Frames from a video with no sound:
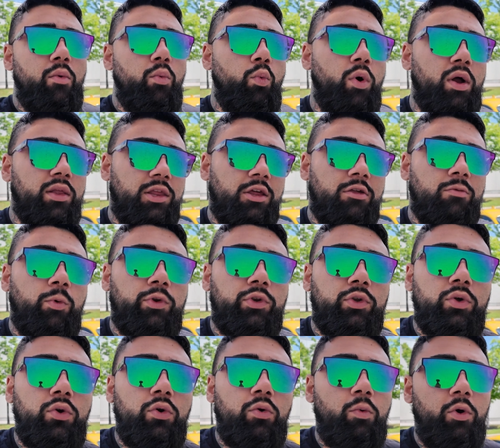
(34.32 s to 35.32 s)
What this will
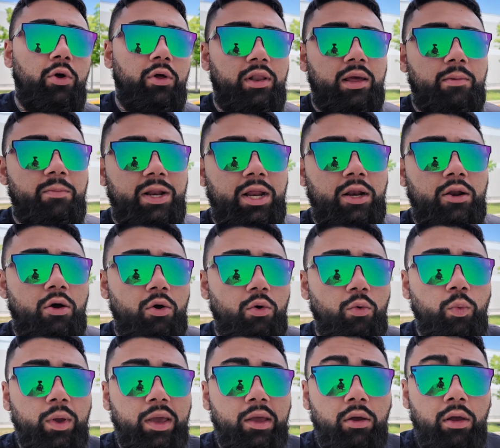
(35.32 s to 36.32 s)
do will eliminate all
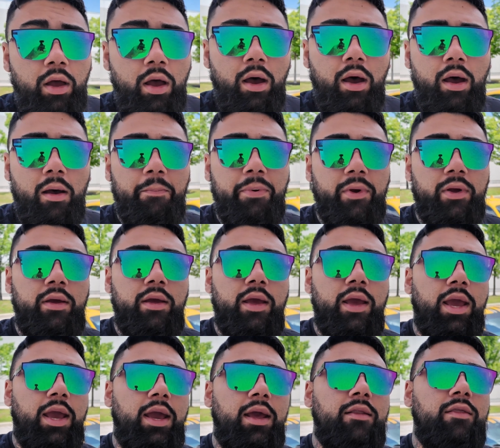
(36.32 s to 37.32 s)
wheel hop,
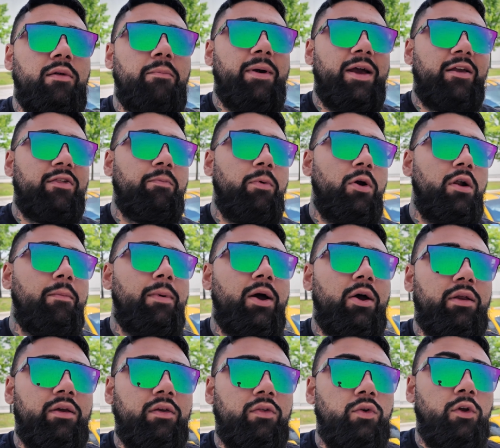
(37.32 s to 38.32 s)
and the best part
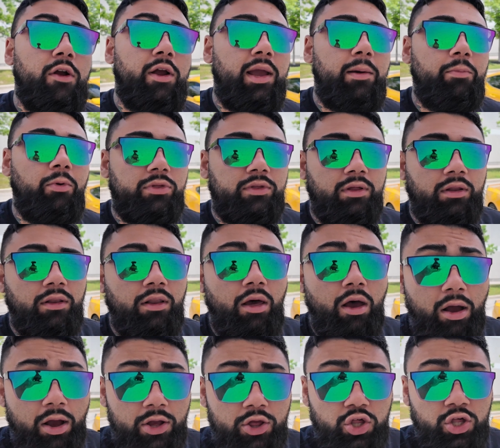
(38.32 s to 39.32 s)
about it is you're able to
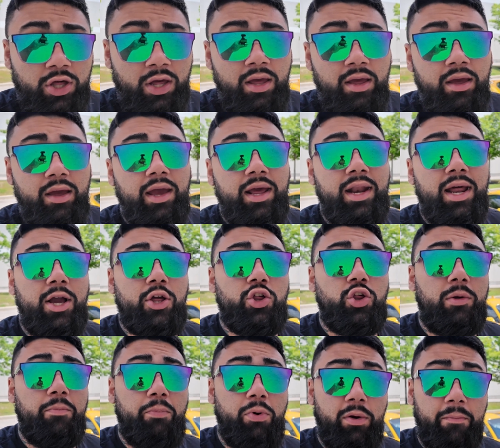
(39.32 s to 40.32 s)
launch and
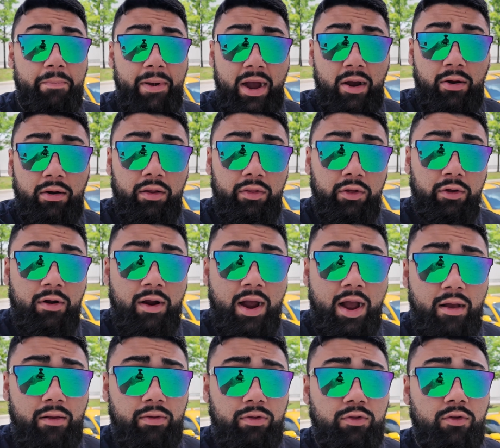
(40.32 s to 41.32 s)
actually put power to the
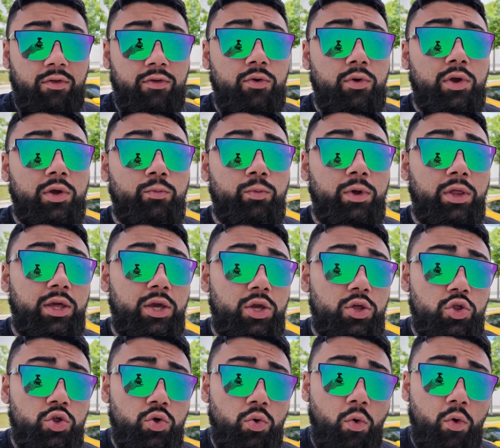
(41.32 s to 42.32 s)
ground, so you can really
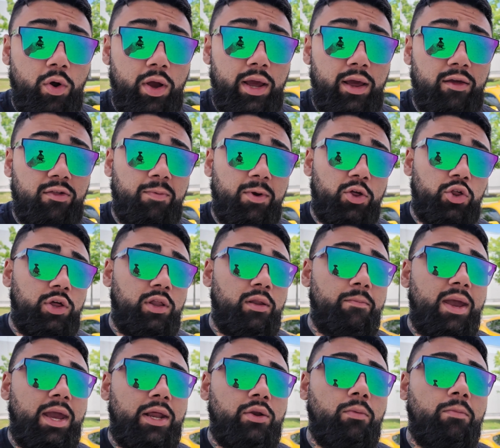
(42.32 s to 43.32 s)
enjoy, especially in a
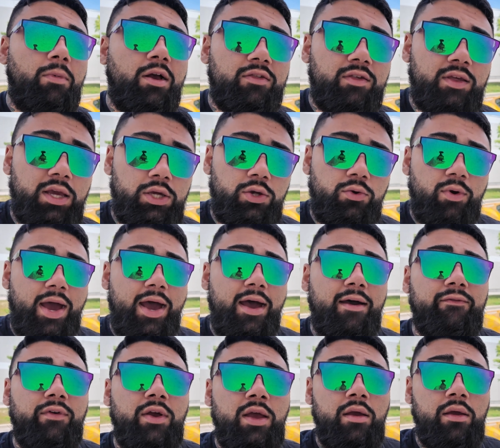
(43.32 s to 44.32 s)
manual Mustang, you
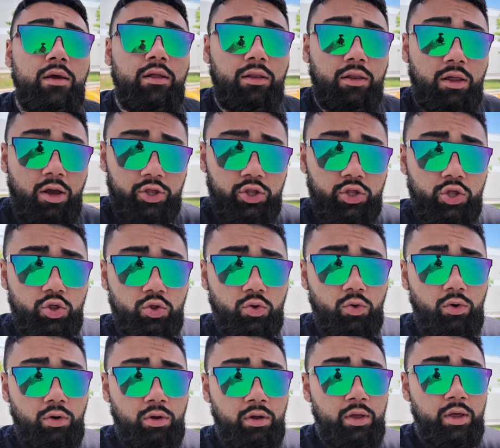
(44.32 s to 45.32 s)
have launch
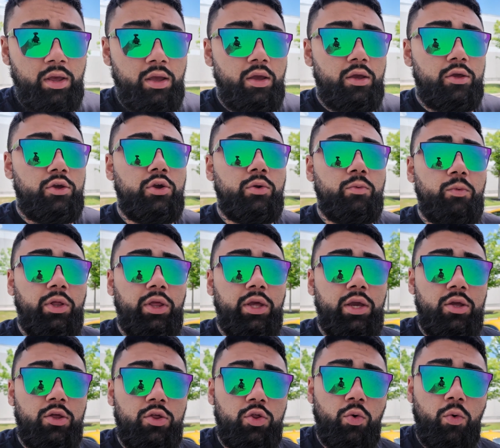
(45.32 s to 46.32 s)
control. You can
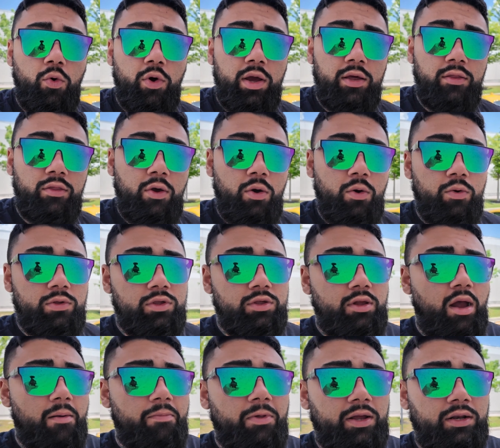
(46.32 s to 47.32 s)
really enjoy those
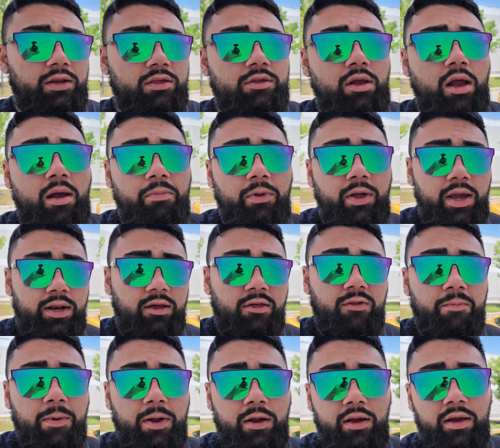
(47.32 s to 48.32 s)
stoplight to stoplight
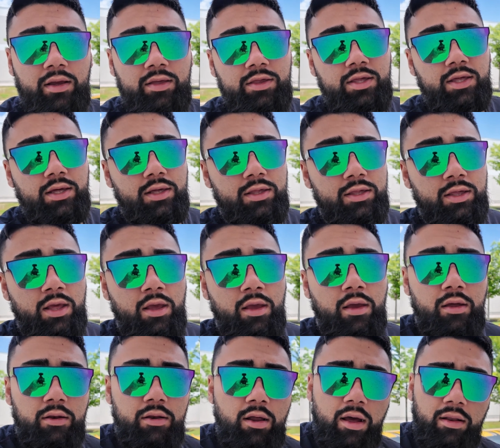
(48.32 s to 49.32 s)
experiences,
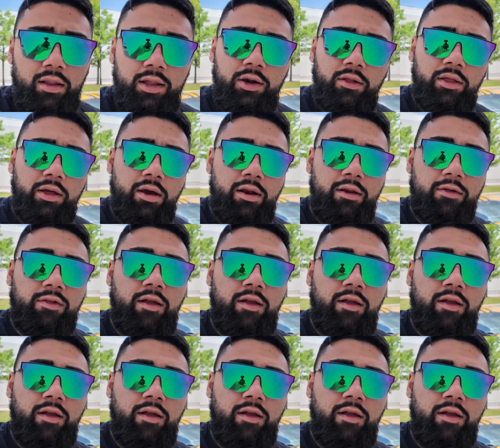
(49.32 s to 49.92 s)
not literally on a